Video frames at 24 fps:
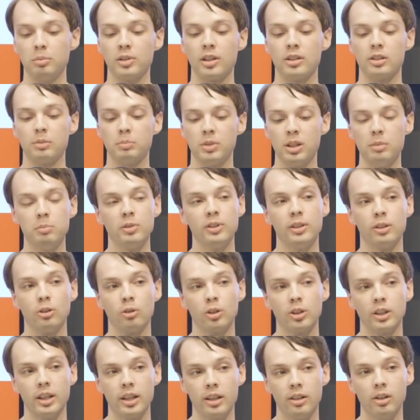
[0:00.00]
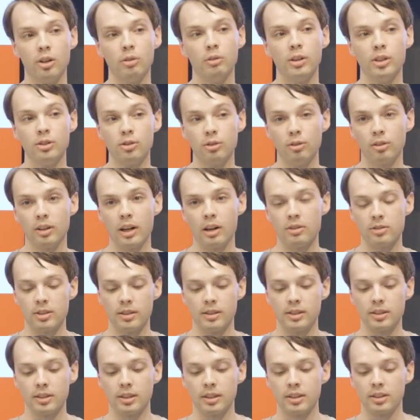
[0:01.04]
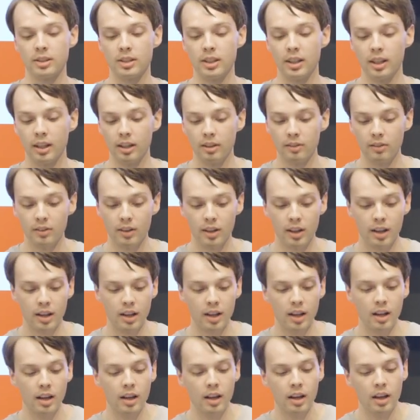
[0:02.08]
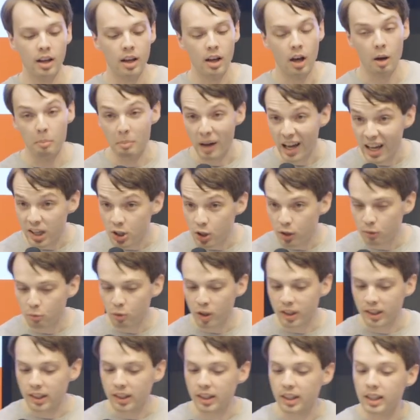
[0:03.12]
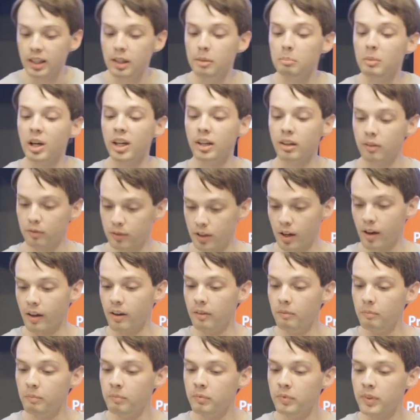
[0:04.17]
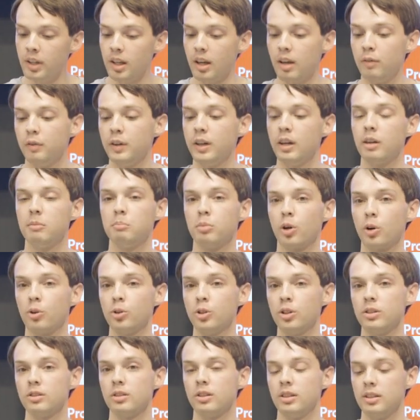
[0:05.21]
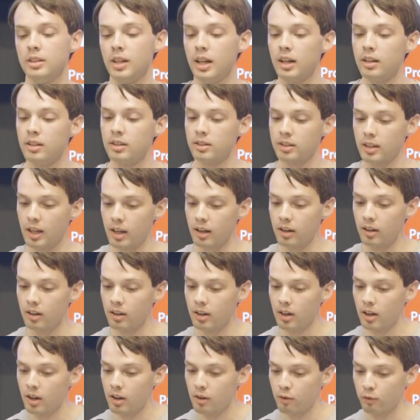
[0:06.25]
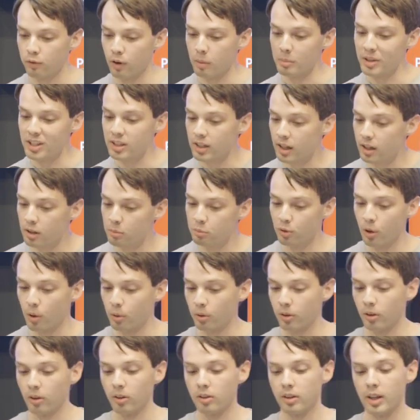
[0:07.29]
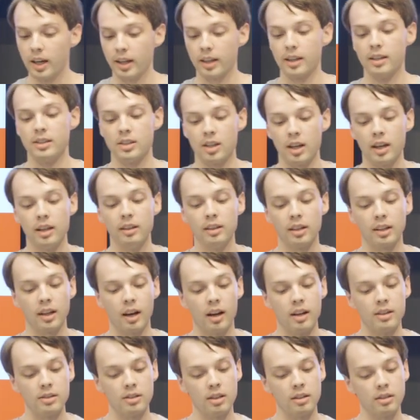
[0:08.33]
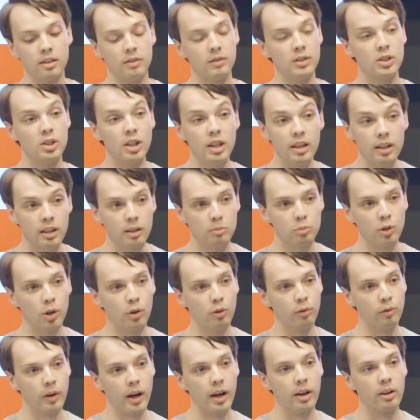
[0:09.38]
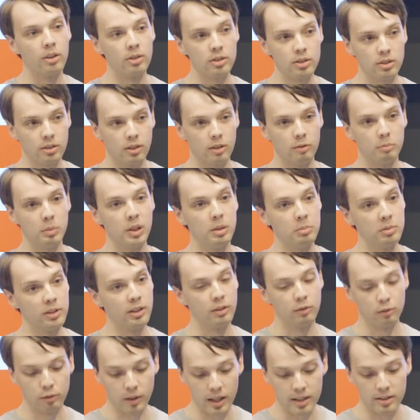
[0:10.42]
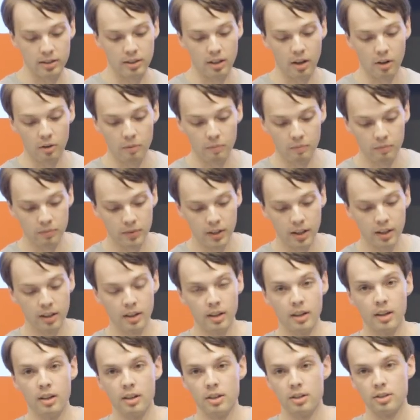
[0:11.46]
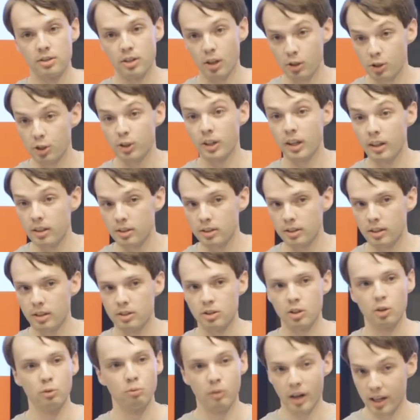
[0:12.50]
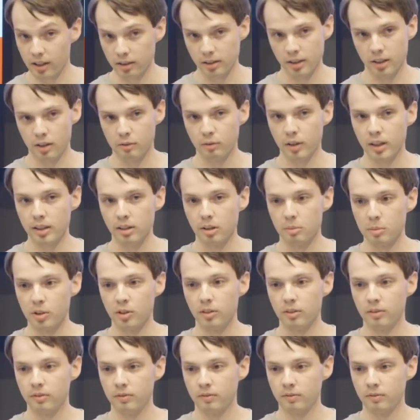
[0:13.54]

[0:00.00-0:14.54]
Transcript: plus people in Orlando in 2016. Imagine what he might have done if he had purchased a data set from a data broker that contained the content of dating profiles of people in Fresno. Such data sets are readily available.